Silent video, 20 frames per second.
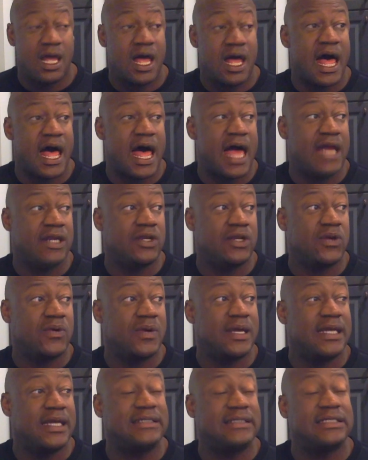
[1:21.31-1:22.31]
I
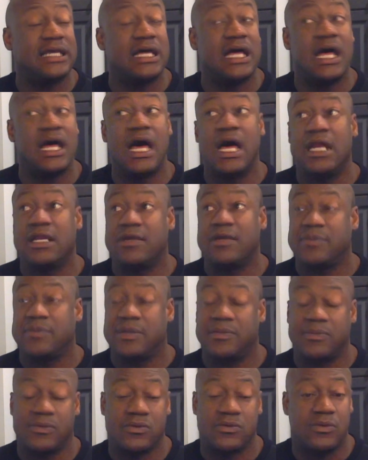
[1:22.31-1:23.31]
know a ton of
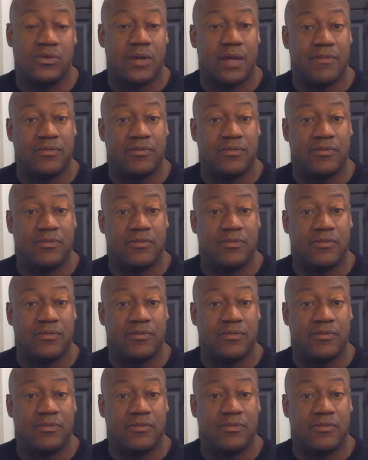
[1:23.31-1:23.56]
people who